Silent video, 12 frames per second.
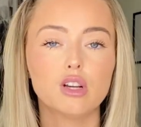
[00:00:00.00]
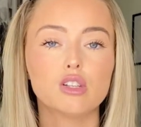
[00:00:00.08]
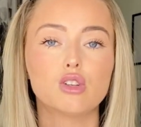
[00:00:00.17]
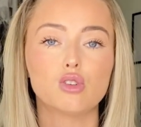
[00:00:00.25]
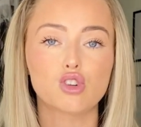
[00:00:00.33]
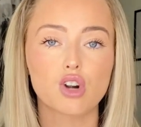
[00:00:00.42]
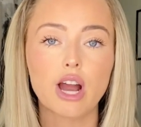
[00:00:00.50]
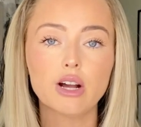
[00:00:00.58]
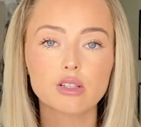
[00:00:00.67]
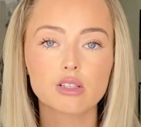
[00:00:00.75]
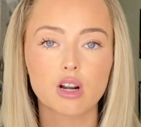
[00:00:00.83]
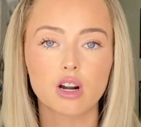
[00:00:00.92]
So
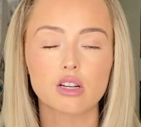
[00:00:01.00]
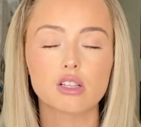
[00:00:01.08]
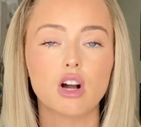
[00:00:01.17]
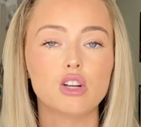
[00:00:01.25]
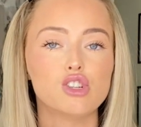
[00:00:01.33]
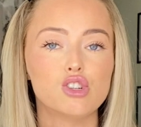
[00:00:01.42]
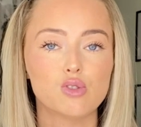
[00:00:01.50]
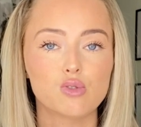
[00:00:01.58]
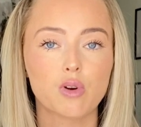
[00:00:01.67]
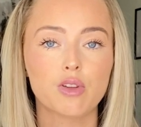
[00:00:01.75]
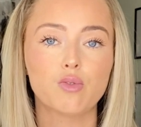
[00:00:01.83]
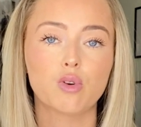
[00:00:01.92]
trial starts on June
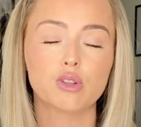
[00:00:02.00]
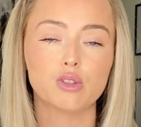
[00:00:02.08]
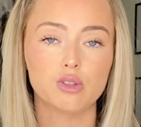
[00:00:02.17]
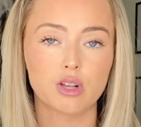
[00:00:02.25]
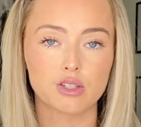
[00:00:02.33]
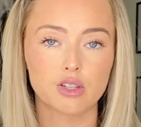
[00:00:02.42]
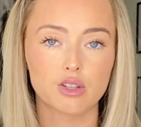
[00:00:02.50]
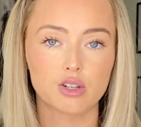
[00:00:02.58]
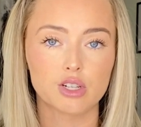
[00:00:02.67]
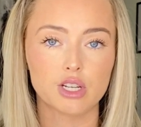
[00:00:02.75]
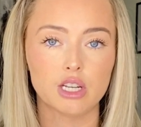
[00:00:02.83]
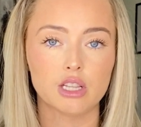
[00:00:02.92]
24,
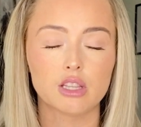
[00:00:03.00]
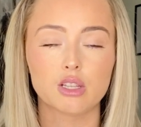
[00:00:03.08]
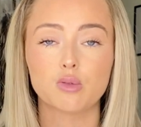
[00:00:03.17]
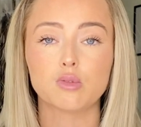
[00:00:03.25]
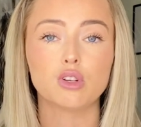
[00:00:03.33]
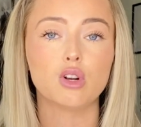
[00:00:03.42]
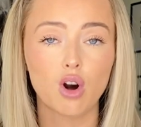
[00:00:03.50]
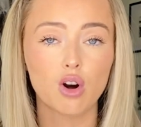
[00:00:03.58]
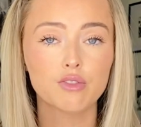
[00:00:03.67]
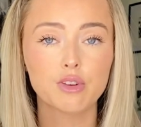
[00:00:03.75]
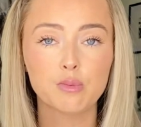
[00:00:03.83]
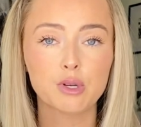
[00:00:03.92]
2013. This was an
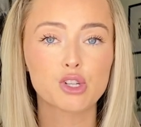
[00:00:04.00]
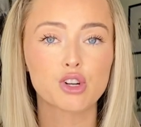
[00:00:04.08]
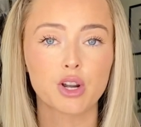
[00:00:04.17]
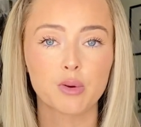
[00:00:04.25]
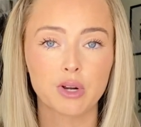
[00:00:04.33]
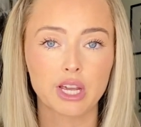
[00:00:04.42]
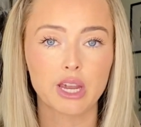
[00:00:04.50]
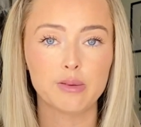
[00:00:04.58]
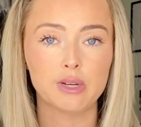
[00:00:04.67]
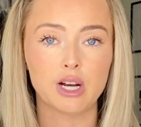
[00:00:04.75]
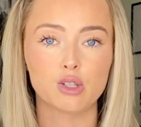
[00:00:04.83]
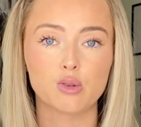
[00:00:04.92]
all-female jury when it
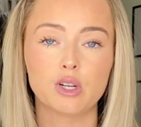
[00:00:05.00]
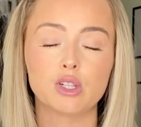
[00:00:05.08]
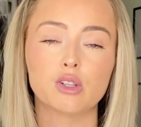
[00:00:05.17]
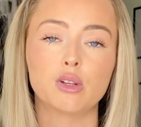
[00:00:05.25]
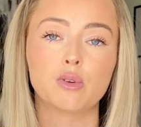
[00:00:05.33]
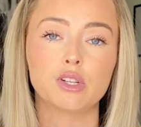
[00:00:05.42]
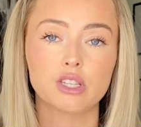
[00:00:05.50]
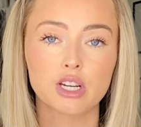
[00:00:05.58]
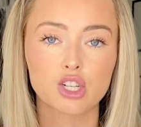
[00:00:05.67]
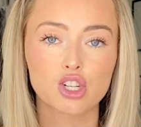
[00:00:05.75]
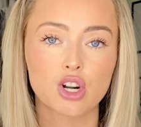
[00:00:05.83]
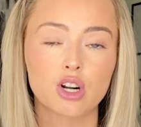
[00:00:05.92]
came down to it, so there were
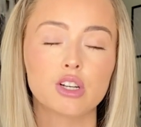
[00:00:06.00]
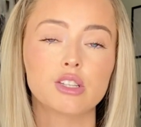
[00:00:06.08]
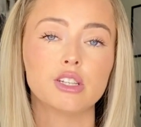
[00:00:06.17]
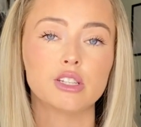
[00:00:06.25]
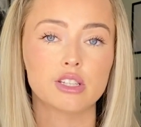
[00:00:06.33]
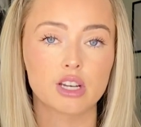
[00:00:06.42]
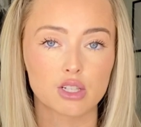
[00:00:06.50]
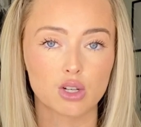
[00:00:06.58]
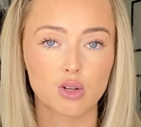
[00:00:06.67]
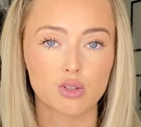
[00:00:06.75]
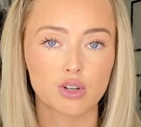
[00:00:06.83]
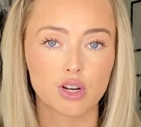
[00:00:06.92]
six jurors and six
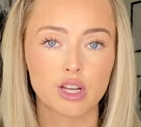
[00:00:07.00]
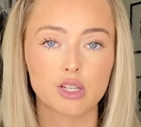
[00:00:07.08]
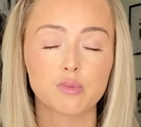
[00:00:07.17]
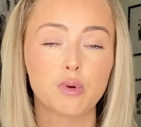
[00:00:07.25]
alternates.